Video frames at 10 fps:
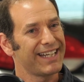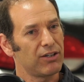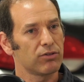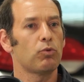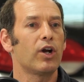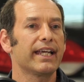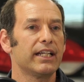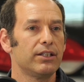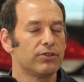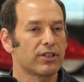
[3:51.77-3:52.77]
they don't want to
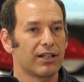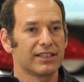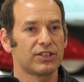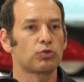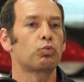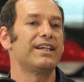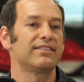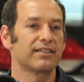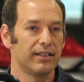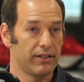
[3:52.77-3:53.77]
get a used car because there's
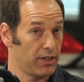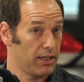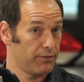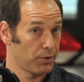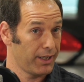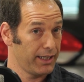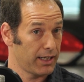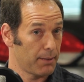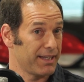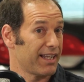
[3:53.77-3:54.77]
risk involved,
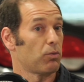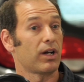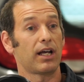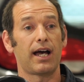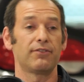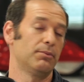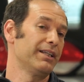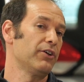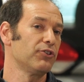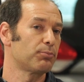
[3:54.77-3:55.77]
right? I mean, they don't want to have
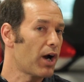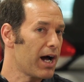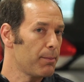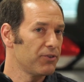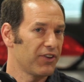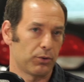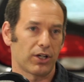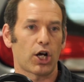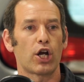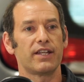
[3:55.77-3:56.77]
somebody else's problems. They don't
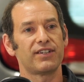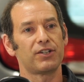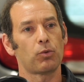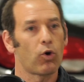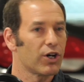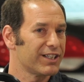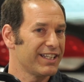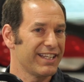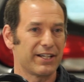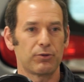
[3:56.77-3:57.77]
want a car that's under
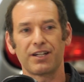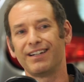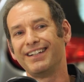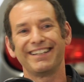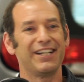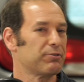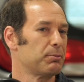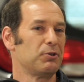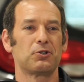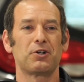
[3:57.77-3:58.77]
warranty. They don't want to you know, have to new